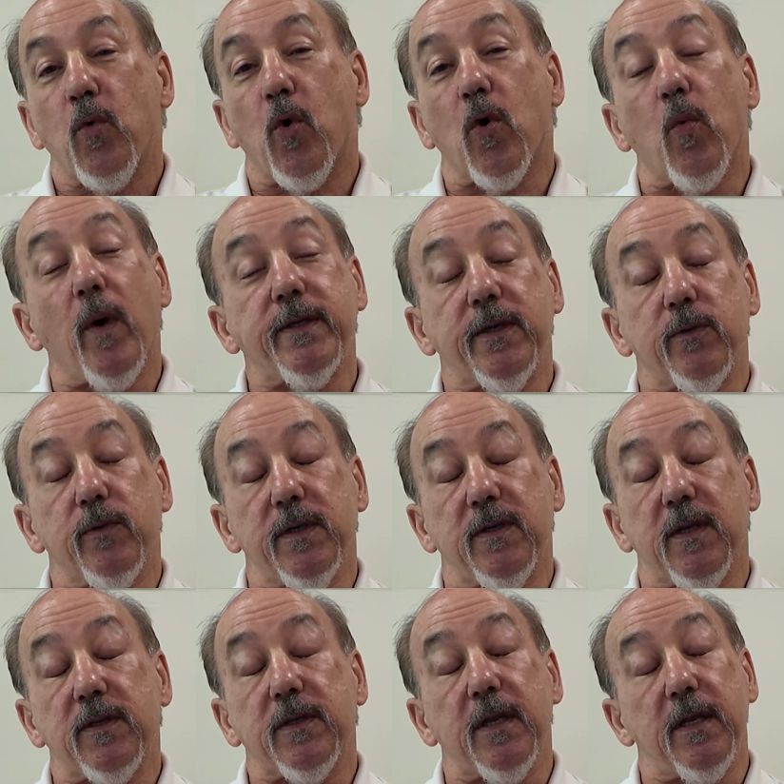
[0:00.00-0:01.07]
or was it
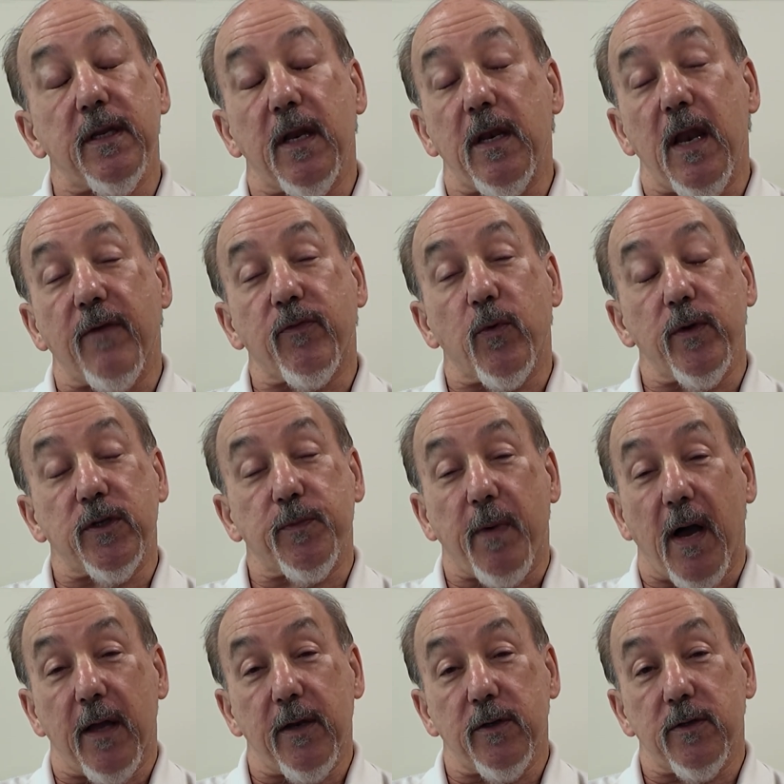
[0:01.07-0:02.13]
resistant and it never
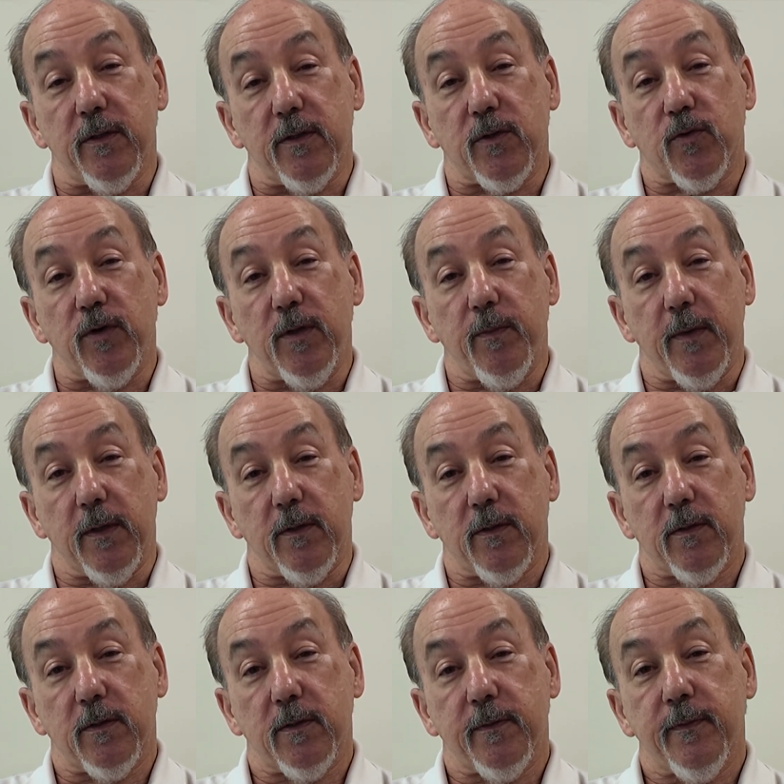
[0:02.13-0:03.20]
responded to the treatment?